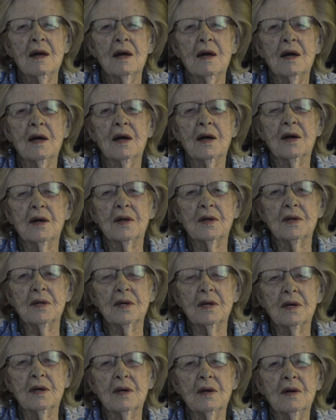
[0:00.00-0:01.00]
And
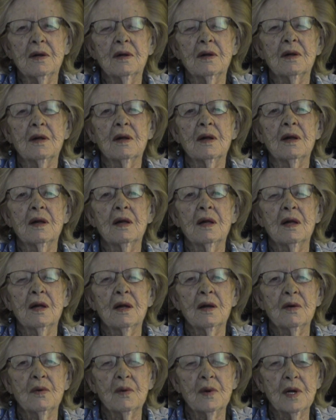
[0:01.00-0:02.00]

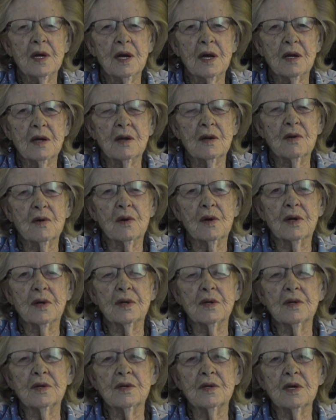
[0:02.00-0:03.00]
we had an
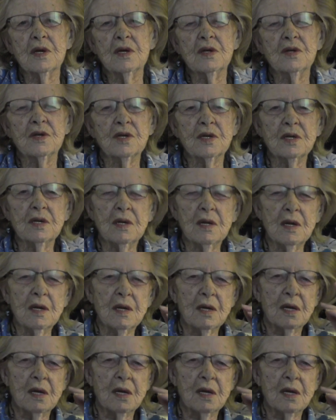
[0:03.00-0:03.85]
organization,